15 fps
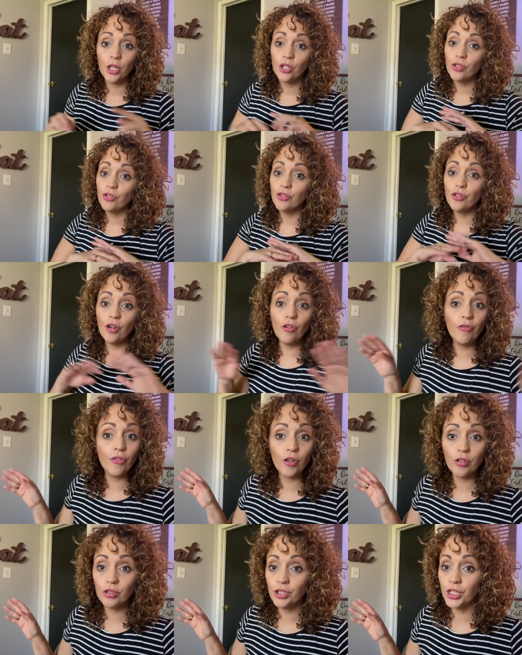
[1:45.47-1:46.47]
No
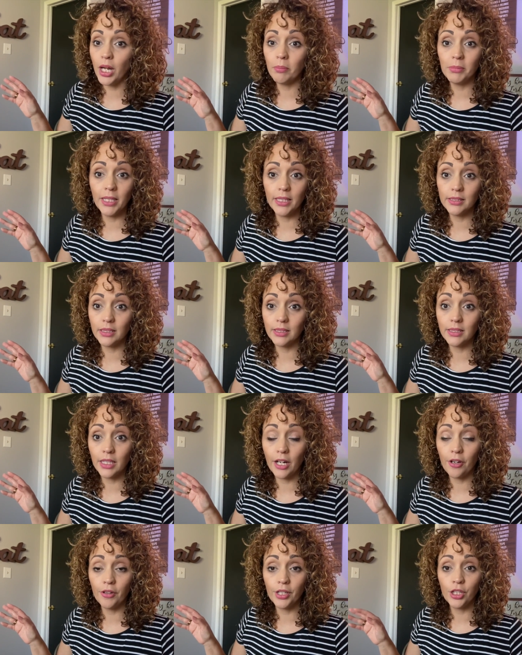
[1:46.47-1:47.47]
Photoshop
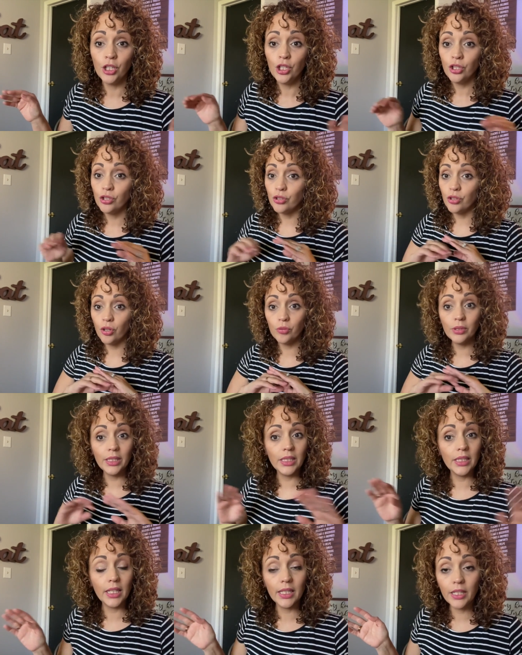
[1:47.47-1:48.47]
necessary. You don't
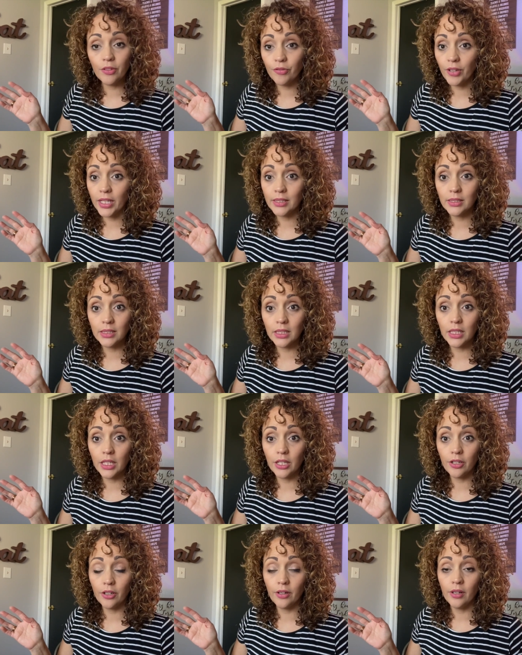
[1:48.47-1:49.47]
need any fancy
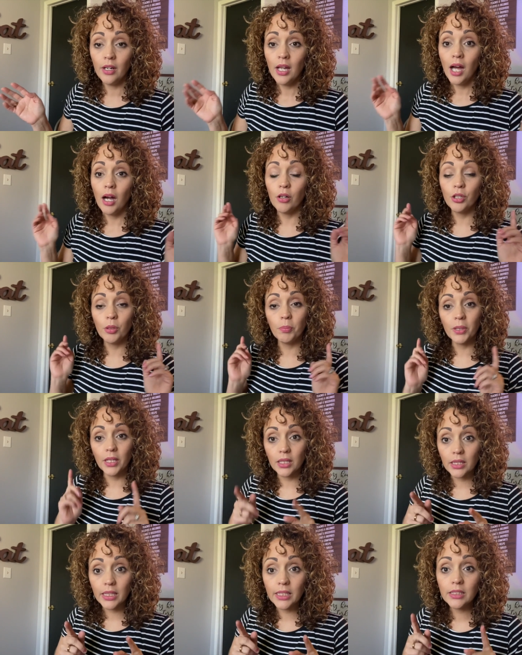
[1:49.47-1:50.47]
gear. I'm gonna put a
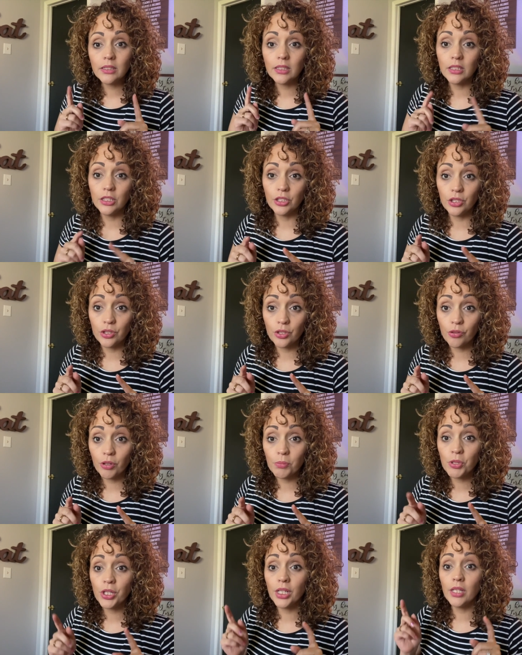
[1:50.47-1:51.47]
link to the
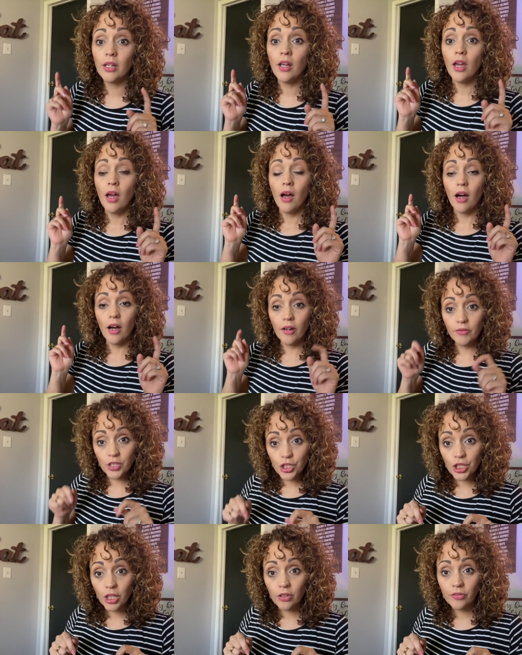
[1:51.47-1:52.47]
description of the
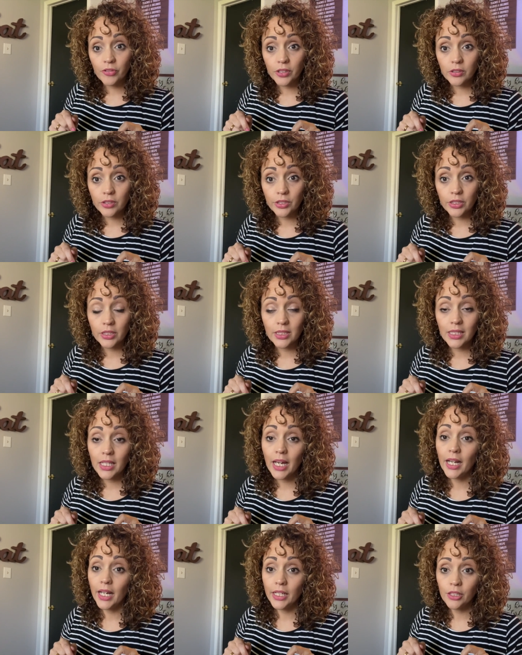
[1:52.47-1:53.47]
gel filters
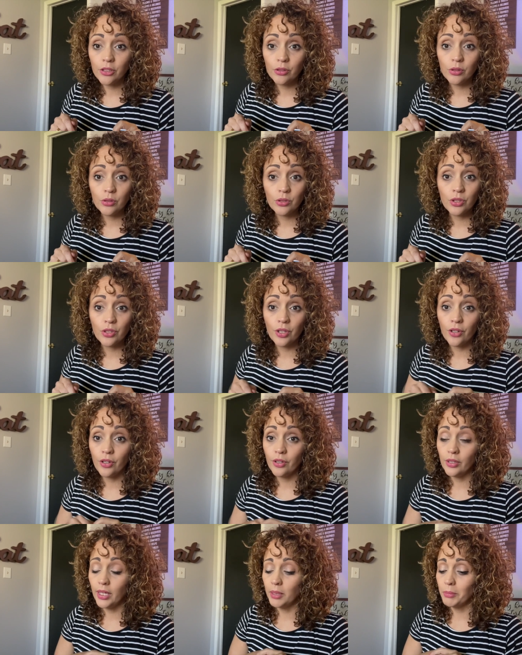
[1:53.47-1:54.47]
that I use.
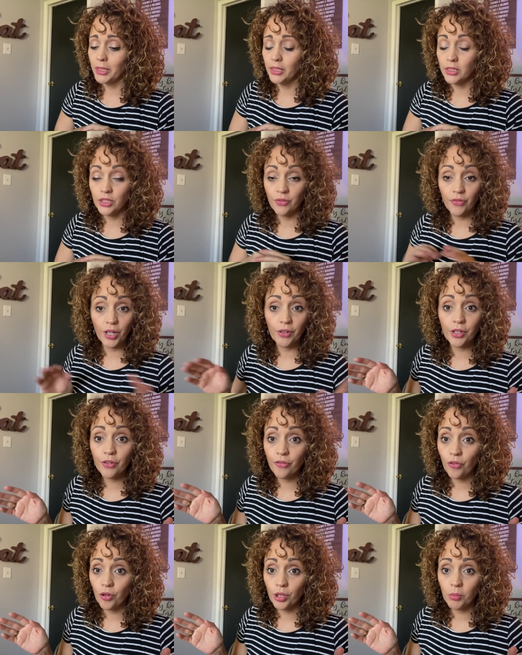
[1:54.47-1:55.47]
They're, I mean, it's very
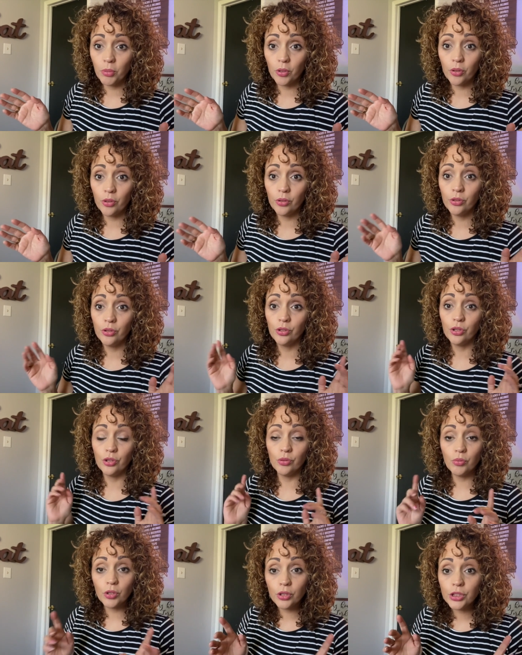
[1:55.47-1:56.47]
affordable. You
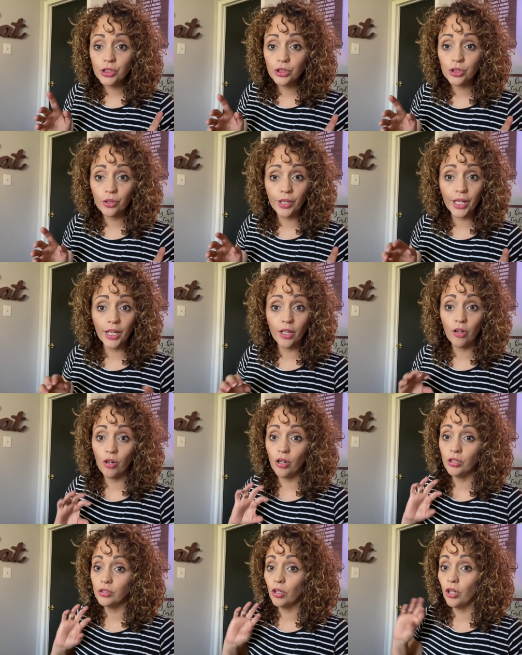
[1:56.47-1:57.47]
will enjoy it.
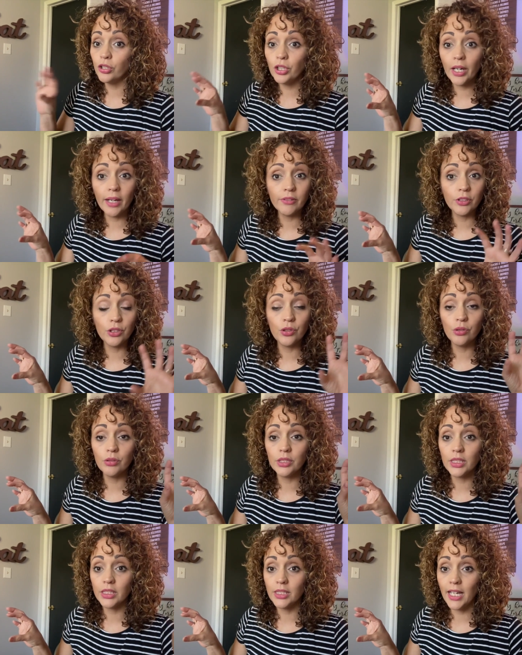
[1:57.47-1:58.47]
All, all you have to do
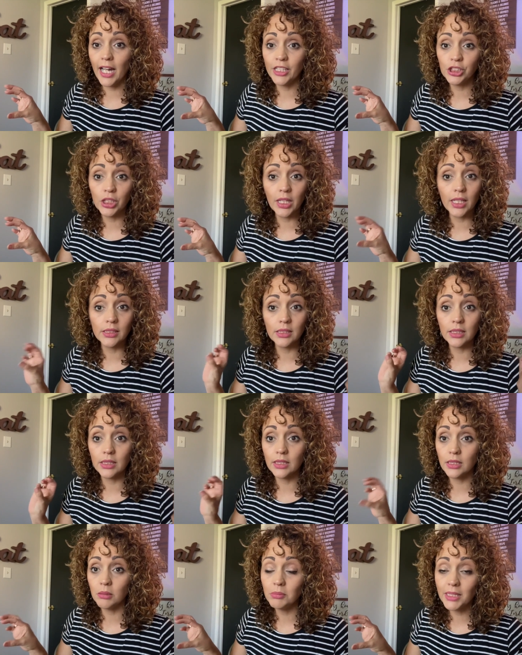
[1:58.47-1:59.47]
is attach it onto
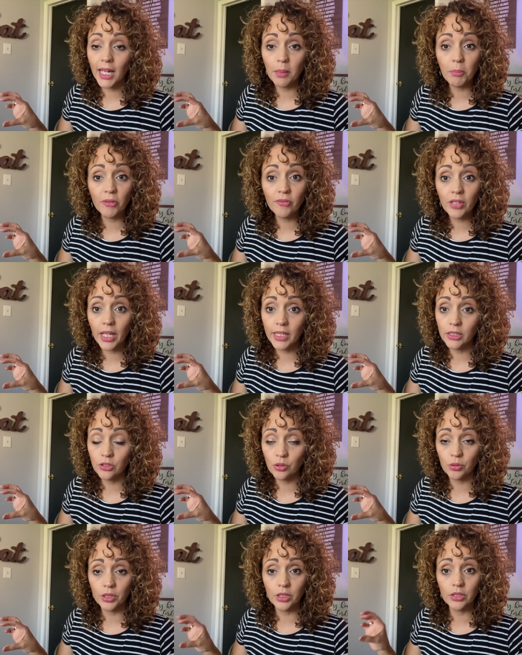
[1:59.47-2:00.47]
some type of light
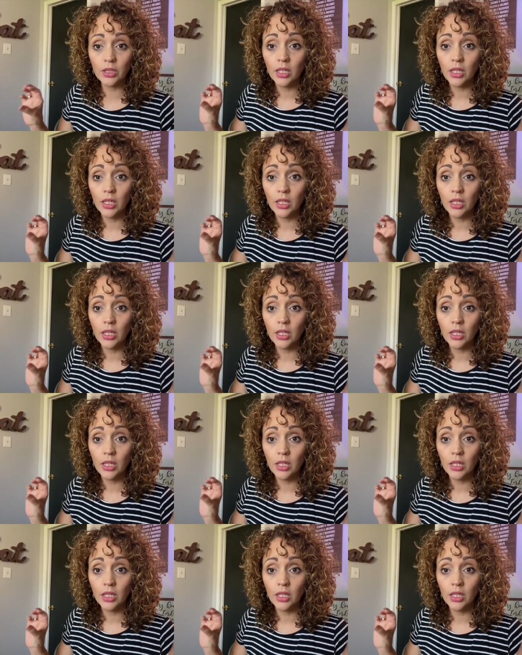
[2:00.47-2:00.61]
source.